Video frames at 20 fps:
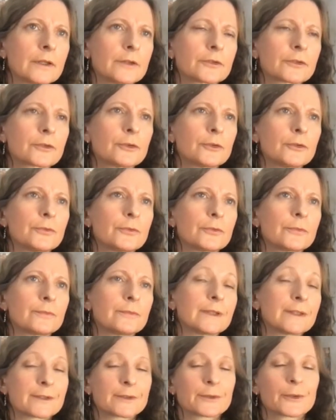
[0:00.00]
good,
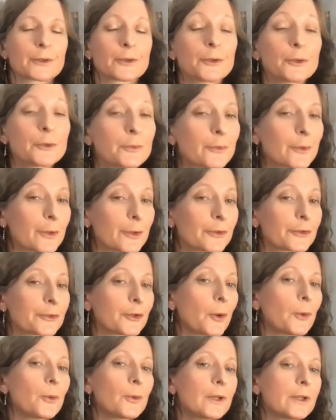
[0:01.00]
it's sort of good for the
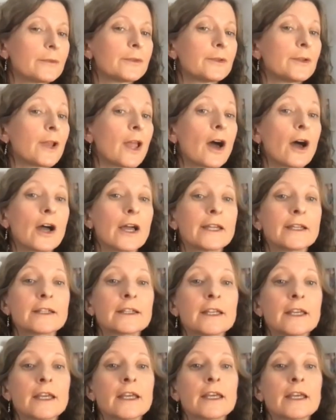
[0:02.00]
soul, if you
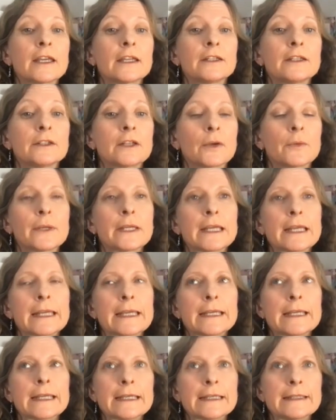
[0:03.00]
like. It
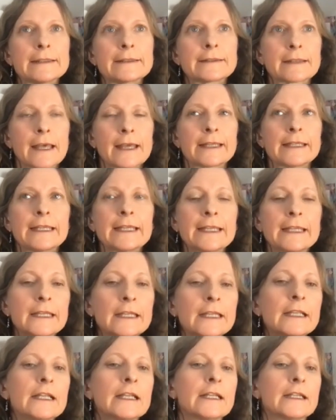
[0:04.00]
is a
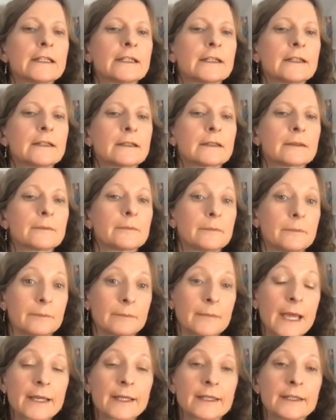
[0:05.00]
healing
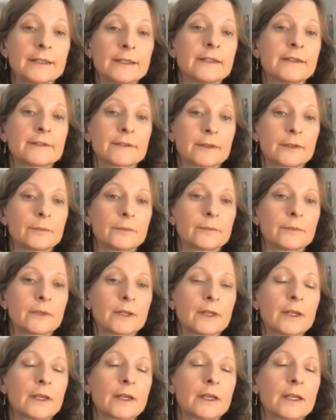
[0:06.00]
mechanism
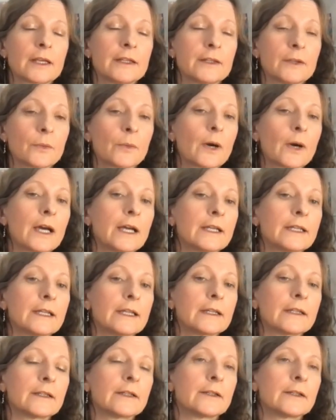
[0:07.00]
in a way.
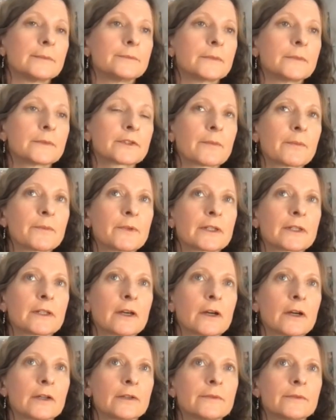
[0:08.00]
Something
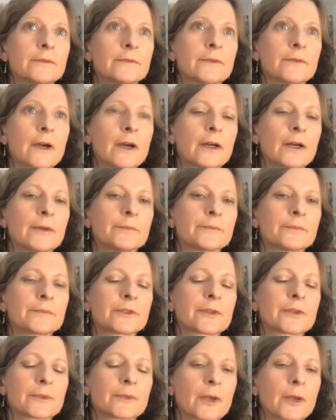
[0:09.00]
that I've
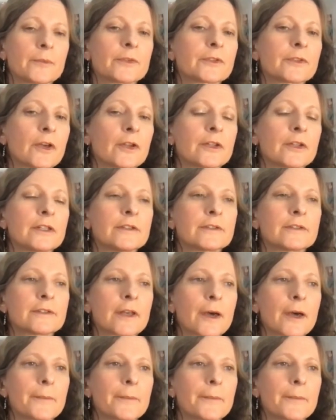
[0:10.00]
sometimes done is